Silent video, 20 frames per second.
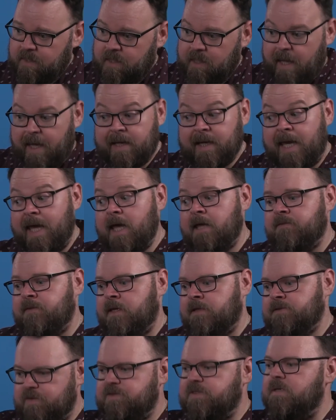and again,
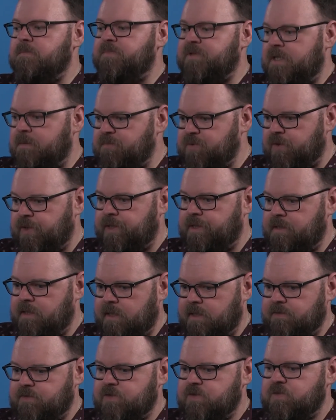that's simply put,
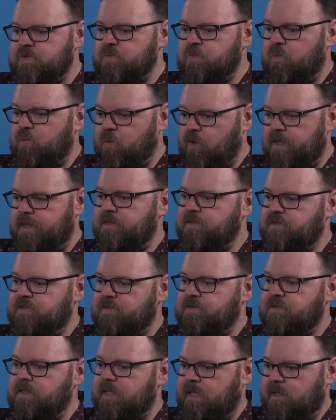it's what
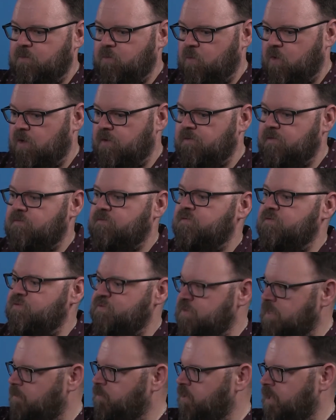is it worth to
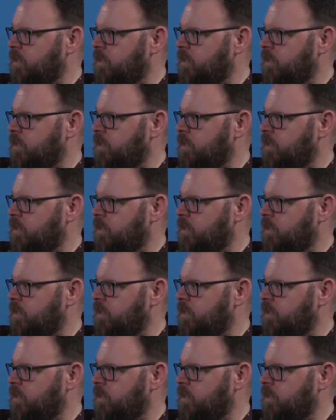someone